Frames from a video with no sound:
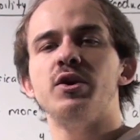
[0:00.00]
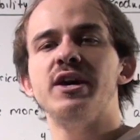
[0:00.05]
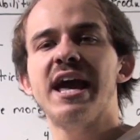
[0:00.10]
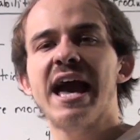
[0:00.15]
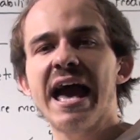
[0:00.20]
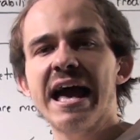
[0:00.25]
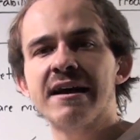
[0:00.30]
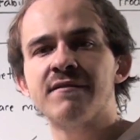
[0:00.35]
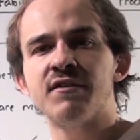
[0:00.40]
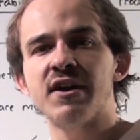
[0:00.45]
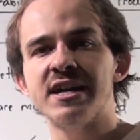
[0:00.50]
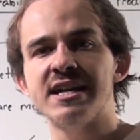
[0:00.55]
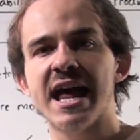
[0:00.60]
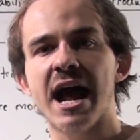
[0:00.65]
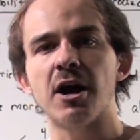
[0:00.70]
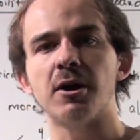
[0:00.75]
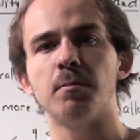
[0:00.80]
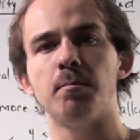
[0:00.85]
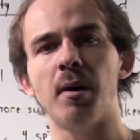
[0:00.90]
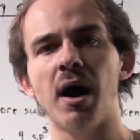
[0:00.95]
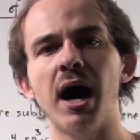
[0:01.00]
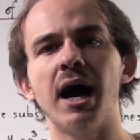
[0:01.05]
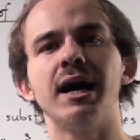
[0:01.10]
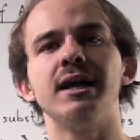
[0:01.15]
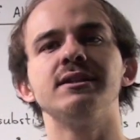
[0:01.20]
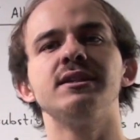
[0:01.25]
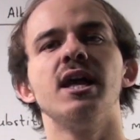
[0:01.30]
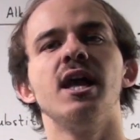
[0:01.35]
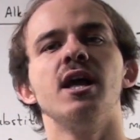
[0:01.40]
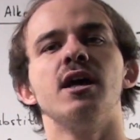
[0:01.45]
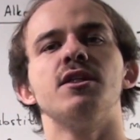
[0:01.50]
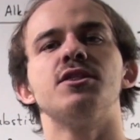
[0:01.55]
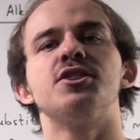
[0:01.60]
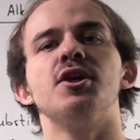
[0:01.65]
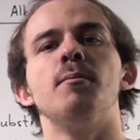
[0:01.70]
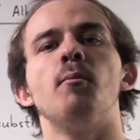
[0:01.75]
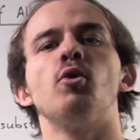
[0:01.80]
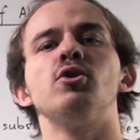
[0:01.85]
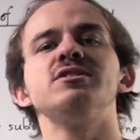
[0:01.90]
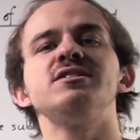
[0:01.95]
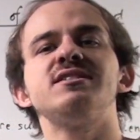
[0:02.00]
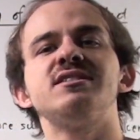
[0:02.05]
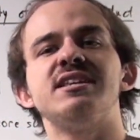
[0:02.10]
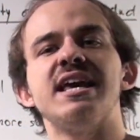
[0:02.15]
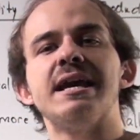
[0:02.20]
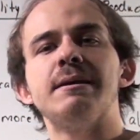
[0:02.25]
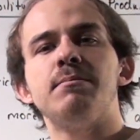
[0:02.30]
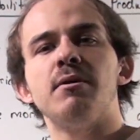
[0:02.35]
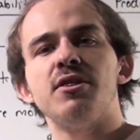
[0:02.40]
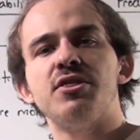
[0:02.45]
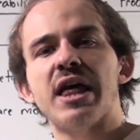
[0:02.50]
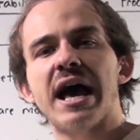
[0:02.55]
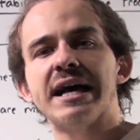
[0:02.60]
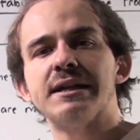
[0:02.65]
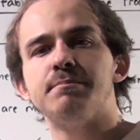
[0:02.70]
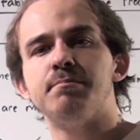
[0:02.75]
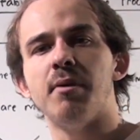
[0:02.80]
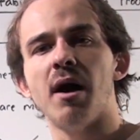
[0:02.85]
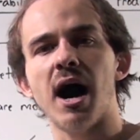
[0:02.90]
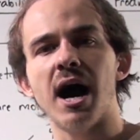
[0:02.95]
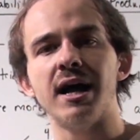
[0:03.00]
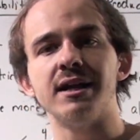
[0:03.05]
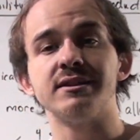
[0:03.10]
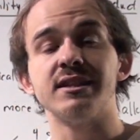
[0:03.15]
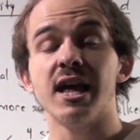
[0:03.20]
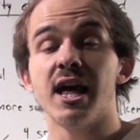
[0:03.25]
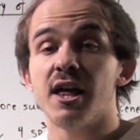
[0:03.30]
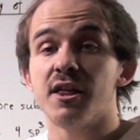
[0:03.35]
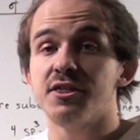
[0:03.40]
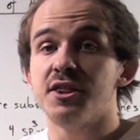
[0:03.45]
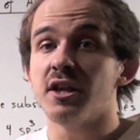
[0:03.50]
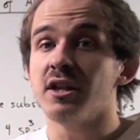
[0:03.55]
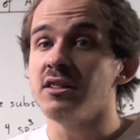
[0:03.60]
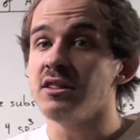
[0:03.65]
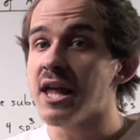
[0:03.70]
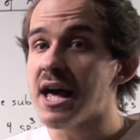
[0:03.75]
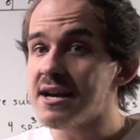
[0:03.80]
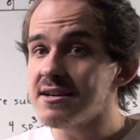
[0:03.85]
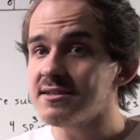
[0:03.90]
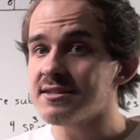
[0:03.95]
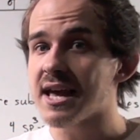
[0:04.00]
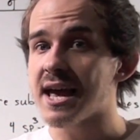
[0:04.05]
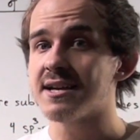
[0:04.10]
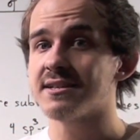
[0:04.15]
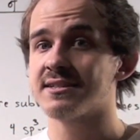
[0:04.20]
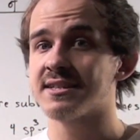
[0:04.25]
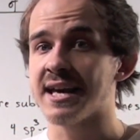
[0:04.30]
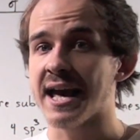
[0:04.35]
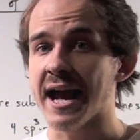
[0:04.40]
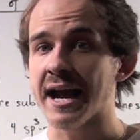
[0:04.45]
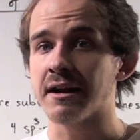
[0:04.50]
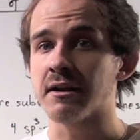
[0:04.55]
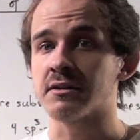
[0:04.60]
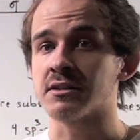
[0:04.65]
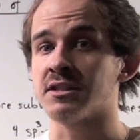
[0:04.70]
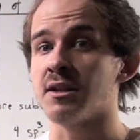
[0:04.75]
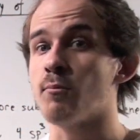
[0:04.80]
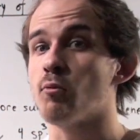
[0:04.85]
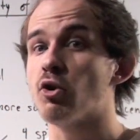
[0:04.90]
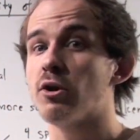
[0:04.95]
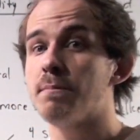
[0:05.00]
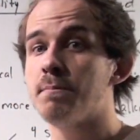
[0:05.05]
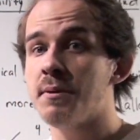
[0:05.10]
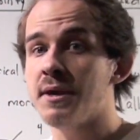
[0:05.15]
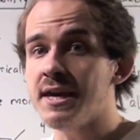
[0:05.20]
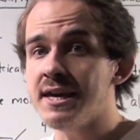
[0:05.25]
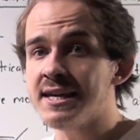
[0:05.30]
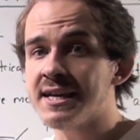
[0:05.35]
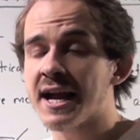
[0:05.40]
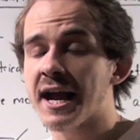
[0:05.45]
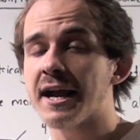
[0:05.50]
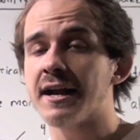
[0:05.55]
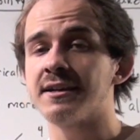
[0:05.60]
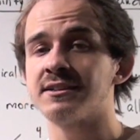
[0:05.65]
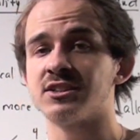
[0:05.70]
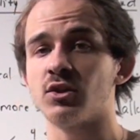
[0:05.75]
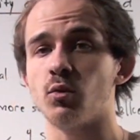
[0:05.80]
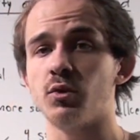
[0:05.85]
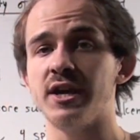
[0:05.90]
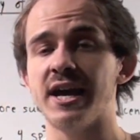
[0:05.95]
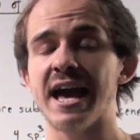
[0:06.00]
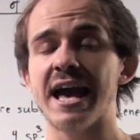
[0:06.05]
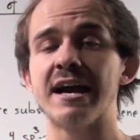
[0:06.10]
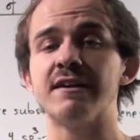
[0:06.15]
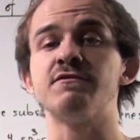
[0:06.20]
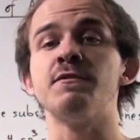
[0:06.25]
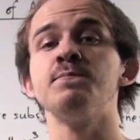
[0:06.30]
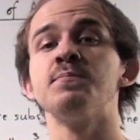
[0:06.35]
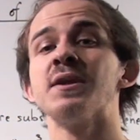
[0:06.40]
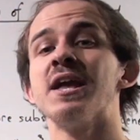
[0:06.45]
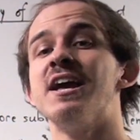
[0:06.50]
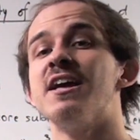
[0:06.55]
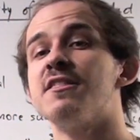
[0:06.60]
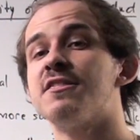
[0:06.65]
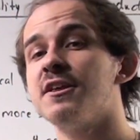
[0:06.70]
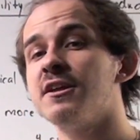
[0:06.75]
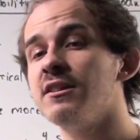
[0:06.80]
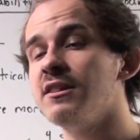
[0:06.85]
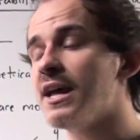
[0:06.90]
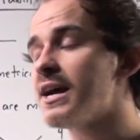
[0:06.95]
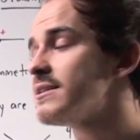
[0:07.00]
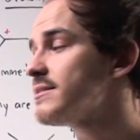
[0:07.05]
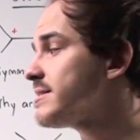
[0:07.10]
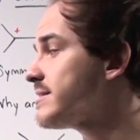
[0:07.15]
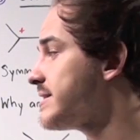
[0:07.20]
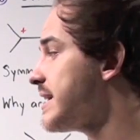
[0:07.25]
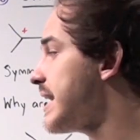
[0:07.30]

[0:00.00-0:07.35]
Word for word: we have in our bond, the more stable that bond. The less s character, the more p character we have, the less